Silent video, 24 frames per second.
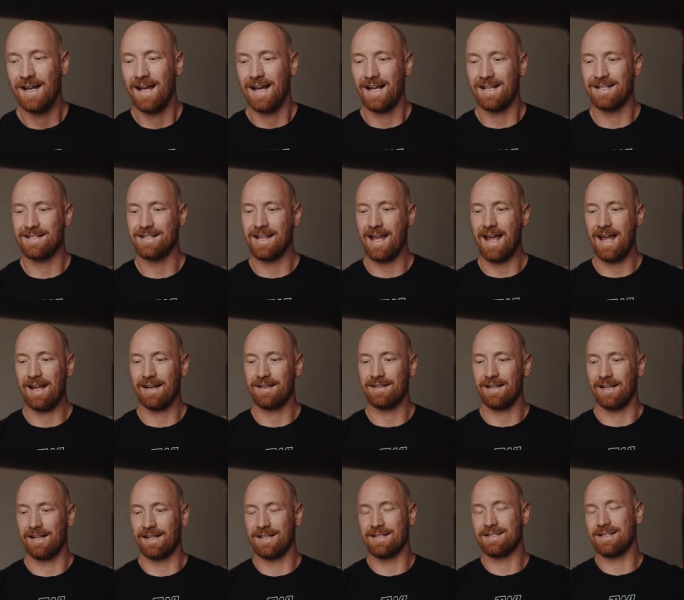is
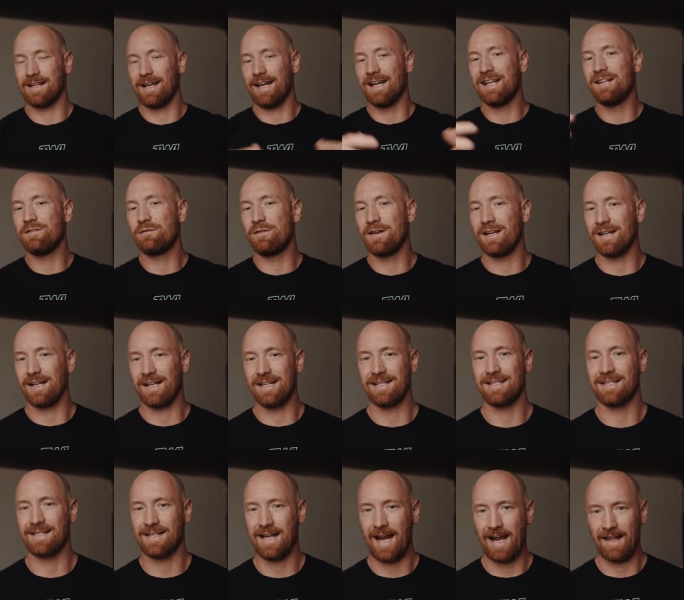that it is infinitely
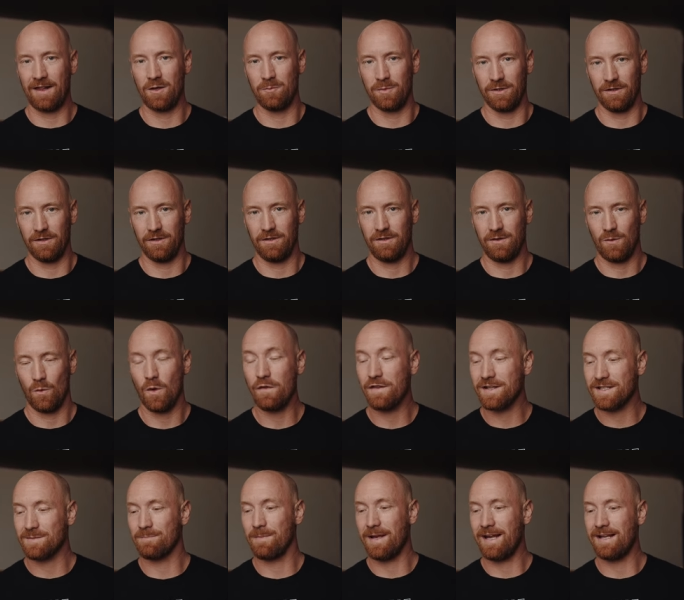scalable. What
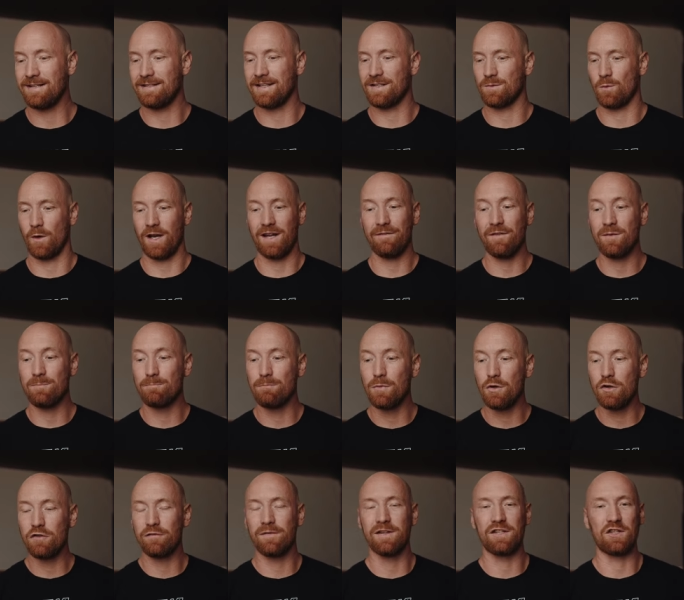this means is whatever
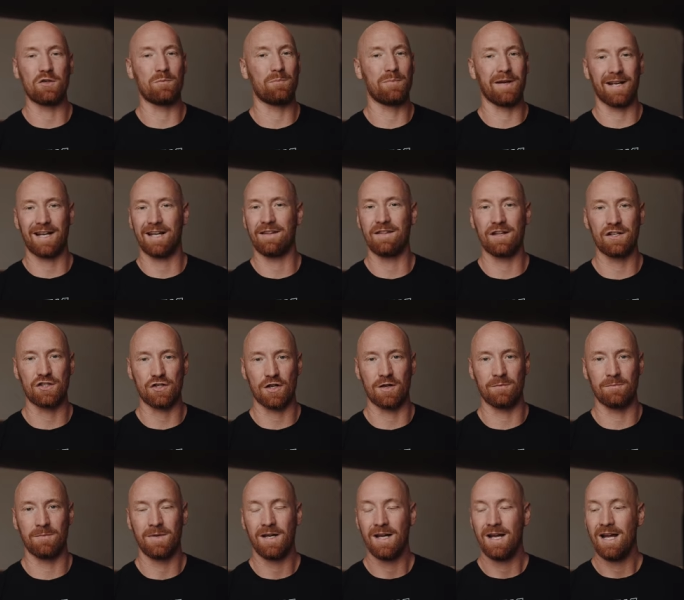movement you pick in the
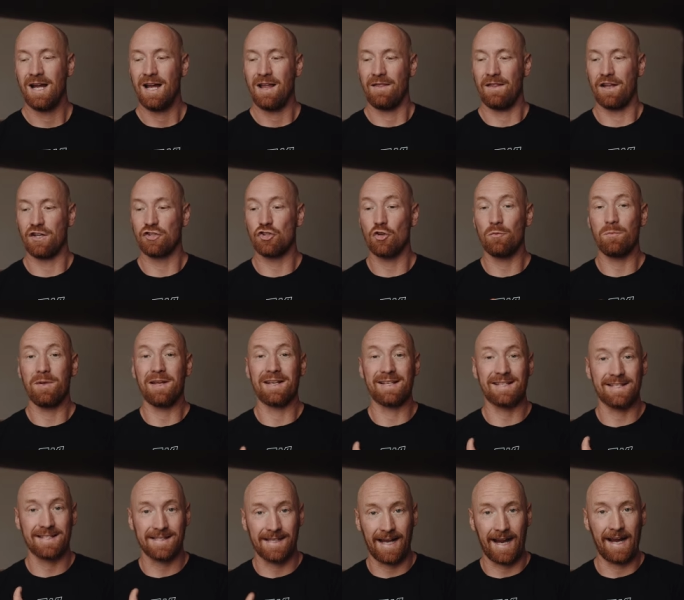gym, there should be a
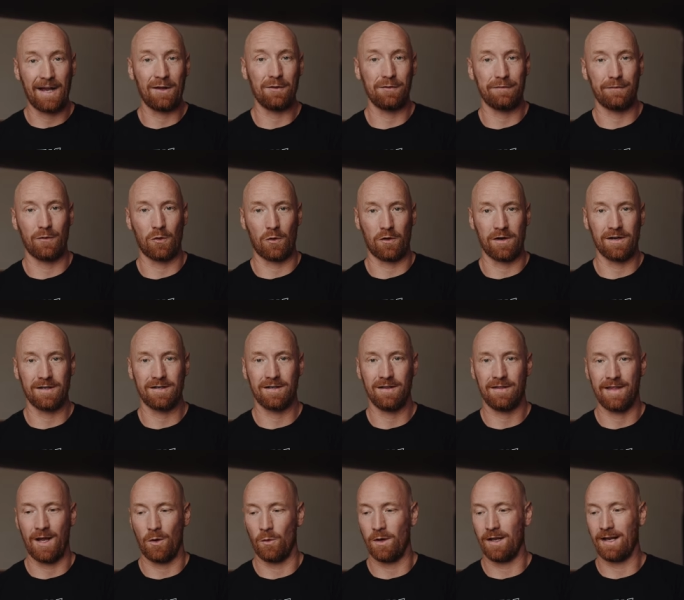scale for it
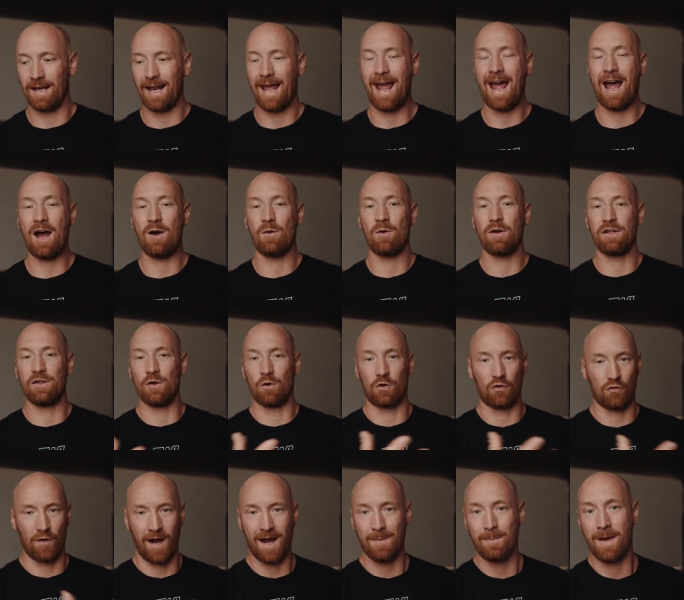that will allow your
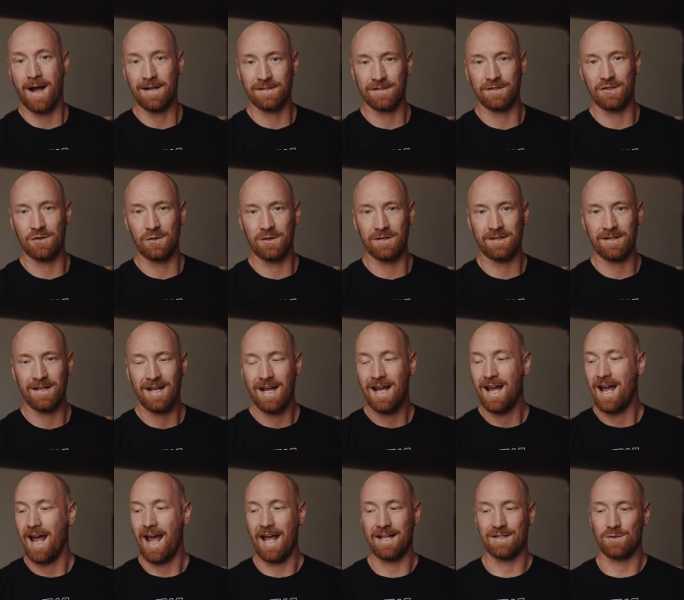grandma to do it
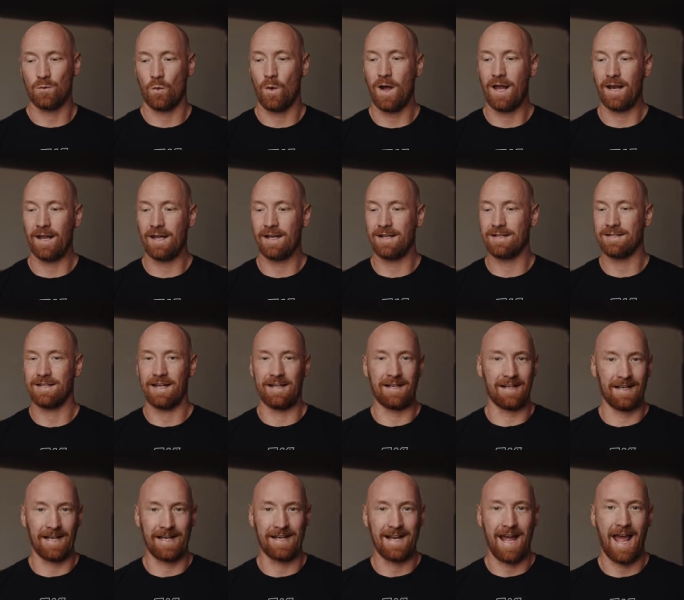as well as an
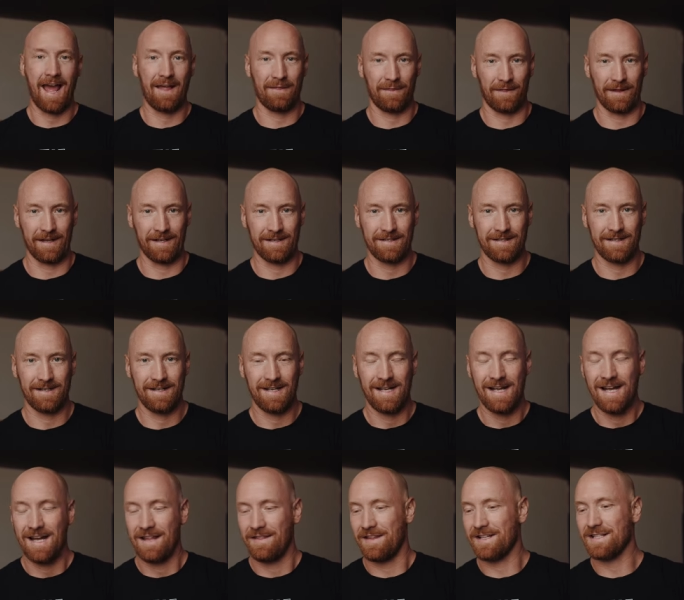elite athlete.
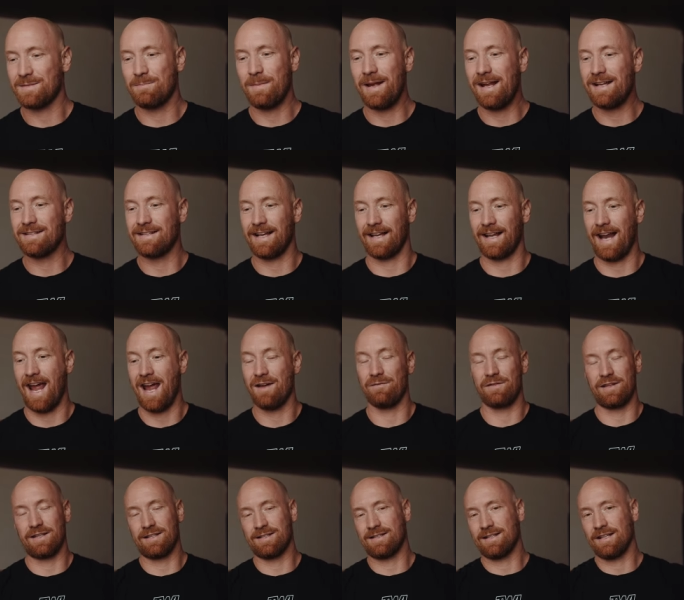This means they can have
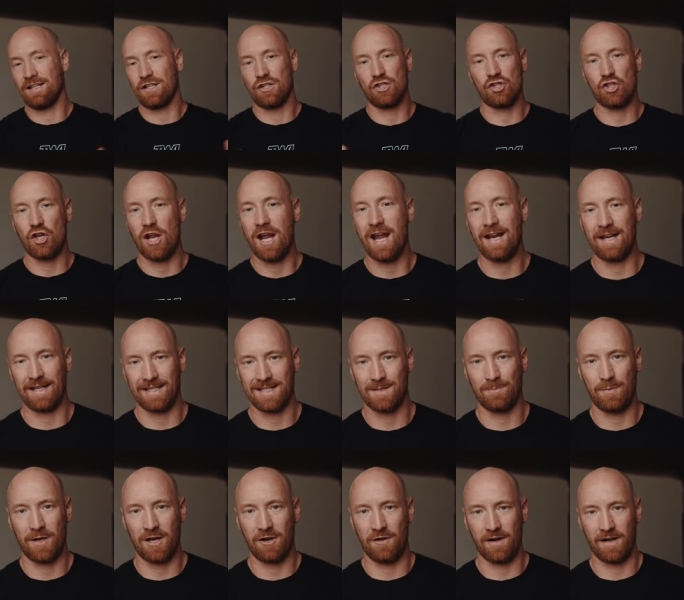this shared
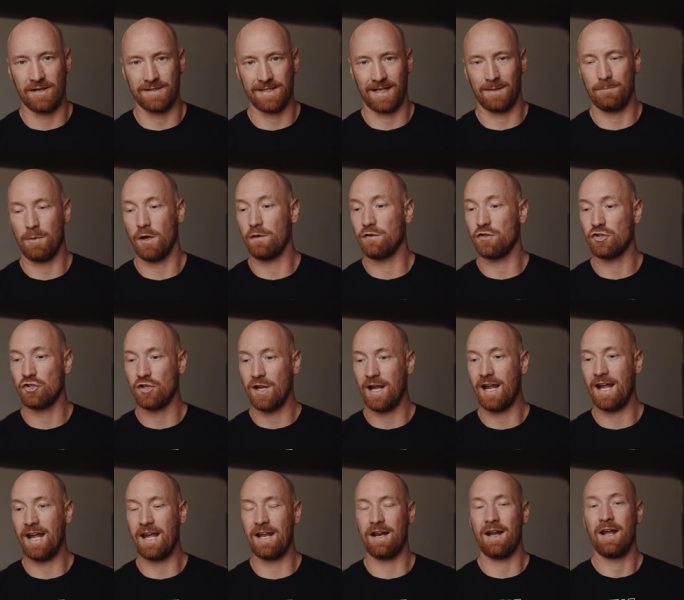experience. They can both
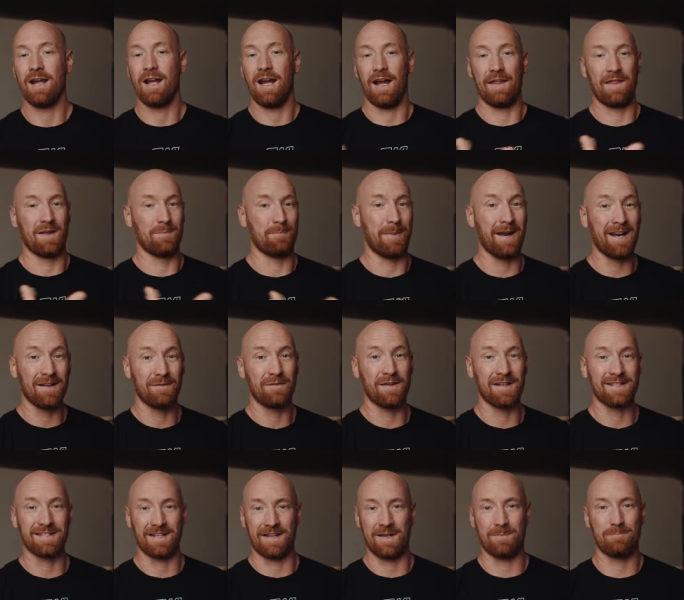share in the
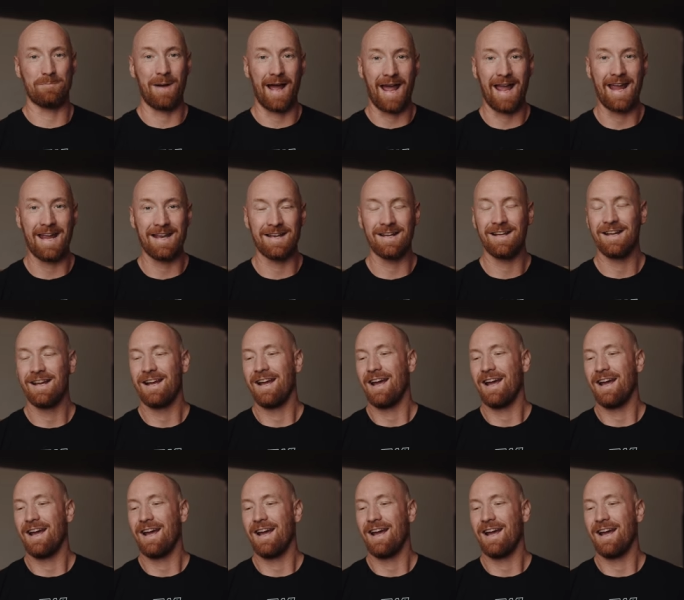benefits and the pain